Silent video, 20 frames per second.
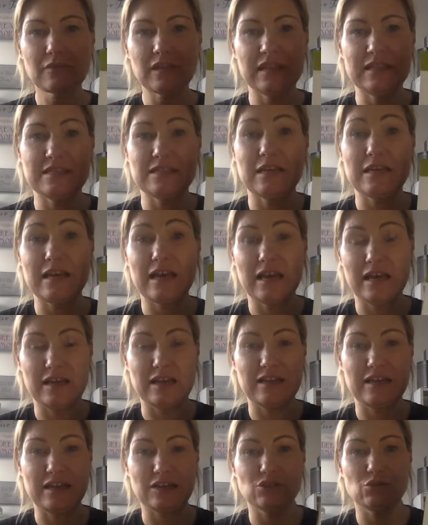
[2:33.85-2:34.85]
It's an
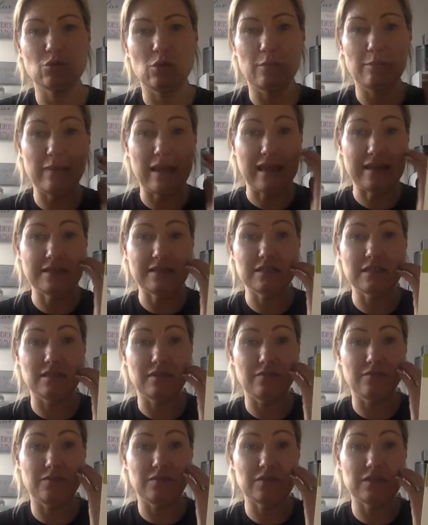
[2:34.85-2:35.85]
actual blend
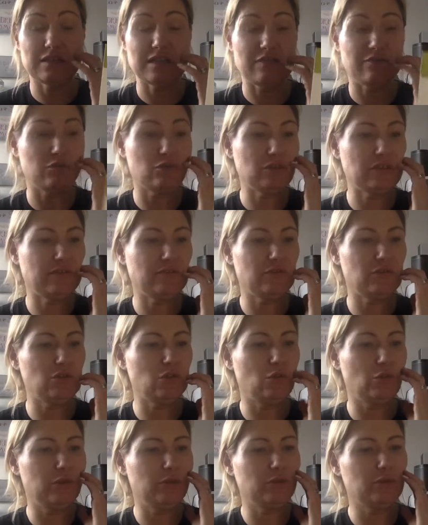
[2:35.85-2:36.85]
of several
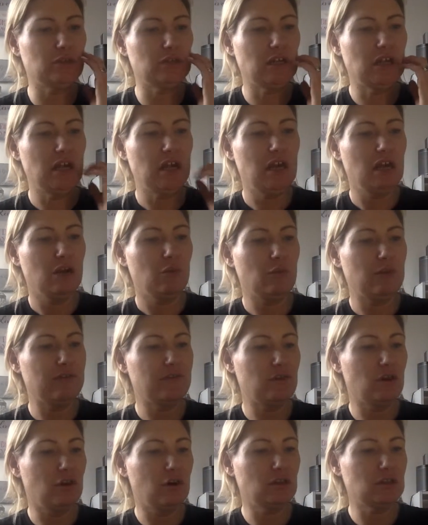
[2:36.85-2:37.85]
different oils.
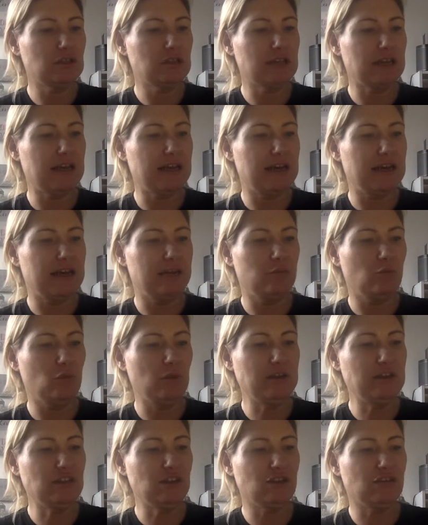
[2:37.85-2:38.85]
We've got
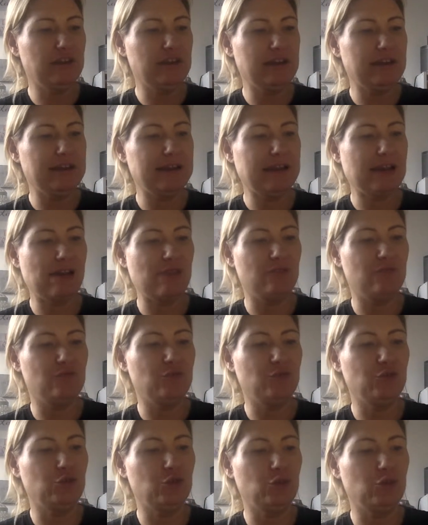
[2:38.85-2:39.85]
wintergreen,
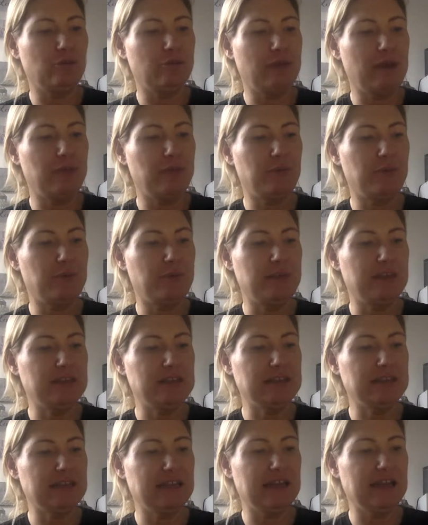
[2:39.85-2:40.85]
camphor,
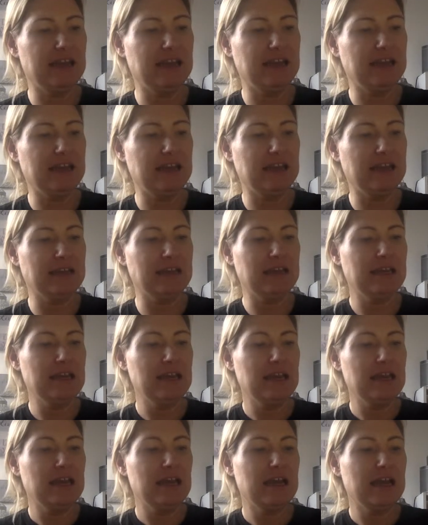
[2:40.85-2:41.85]
peppermint, ylang ylang,
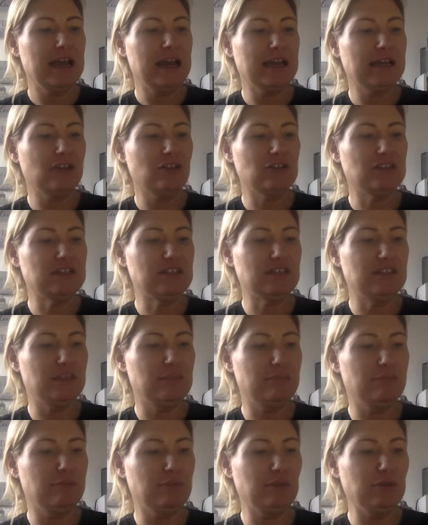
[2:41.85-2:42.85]

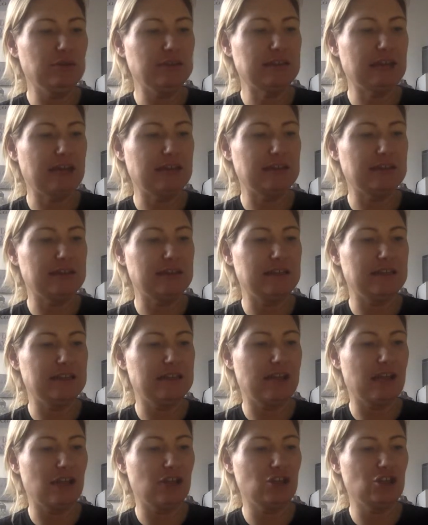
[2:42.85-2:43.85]
helichrysum, blue
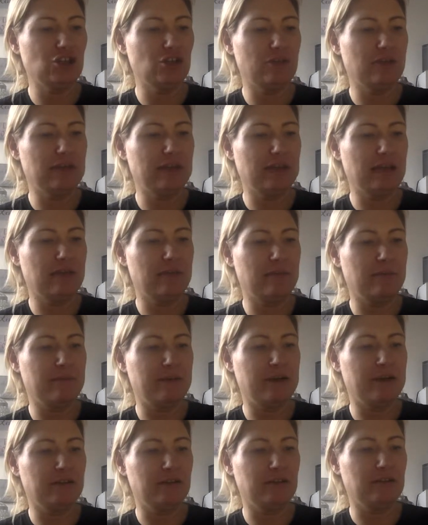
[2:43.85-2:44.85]
tansy, German
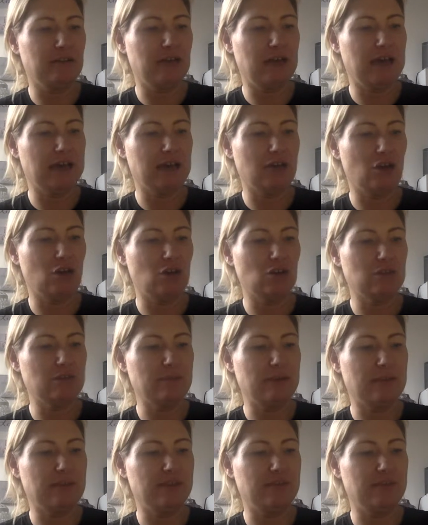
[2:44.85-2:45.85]
chamomile and
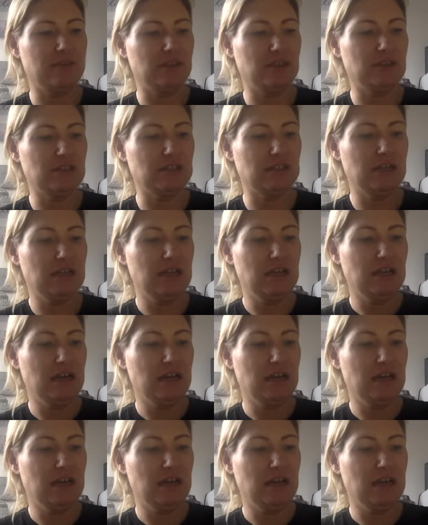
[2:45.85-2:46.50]
osmanthus.